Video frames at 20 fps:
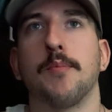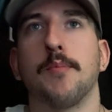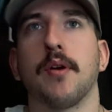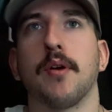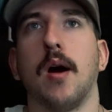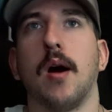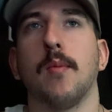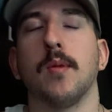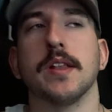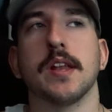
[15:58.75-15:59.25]

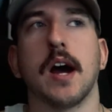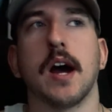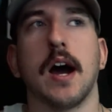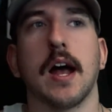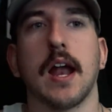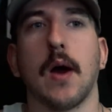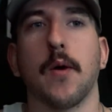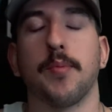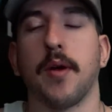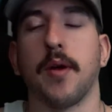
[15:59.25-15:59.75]
Probably not.
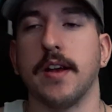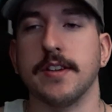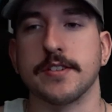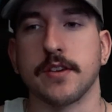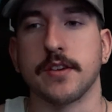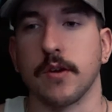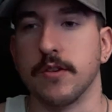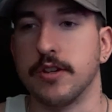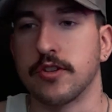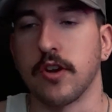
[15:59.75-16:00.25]
I would probably just
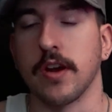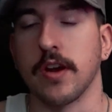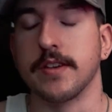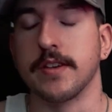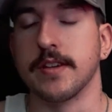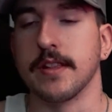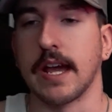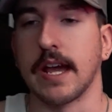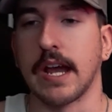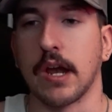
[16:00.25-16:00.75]
go straight
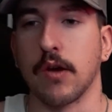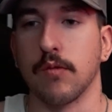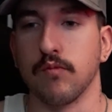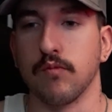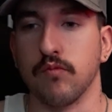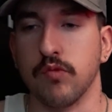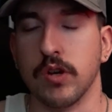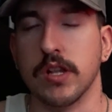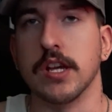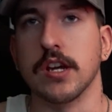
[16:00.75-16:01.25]
to like
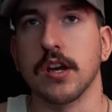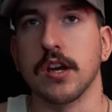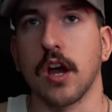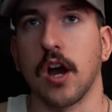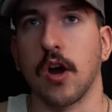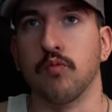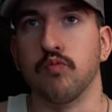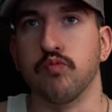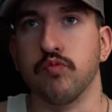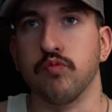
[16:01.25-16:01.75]
really
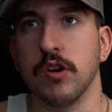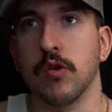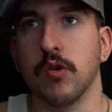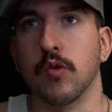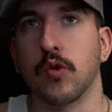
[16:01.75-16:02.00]
a real